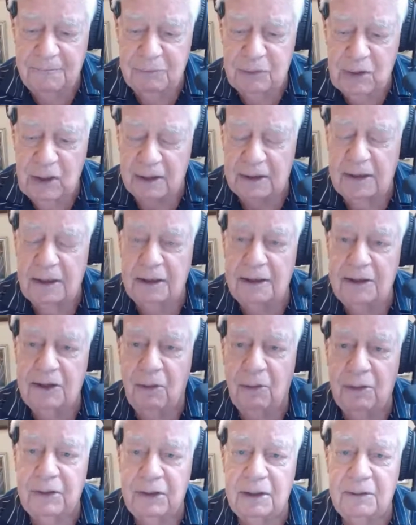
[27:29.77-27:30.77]

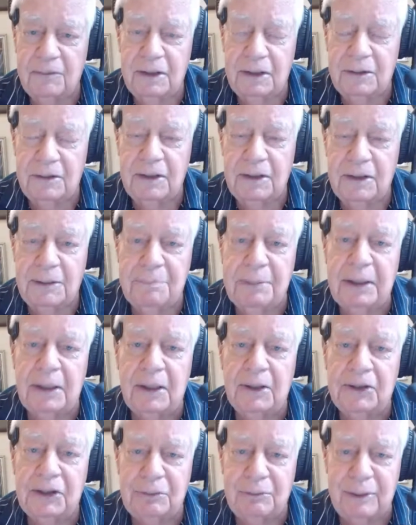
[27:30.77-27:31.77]
the
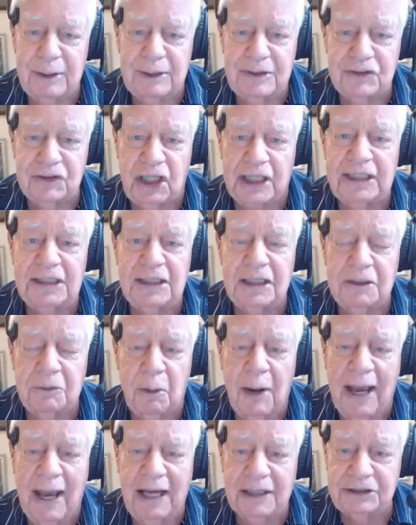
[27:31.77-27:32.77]
ability to be slightly
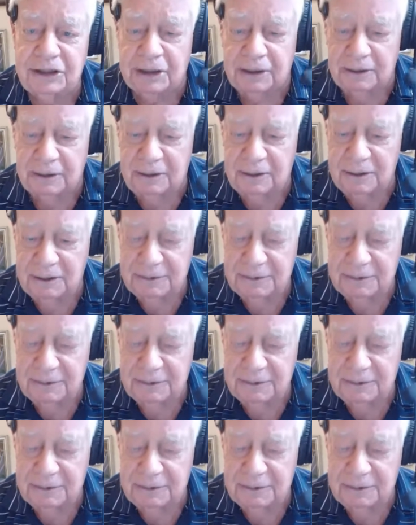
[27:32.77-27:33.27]
rational.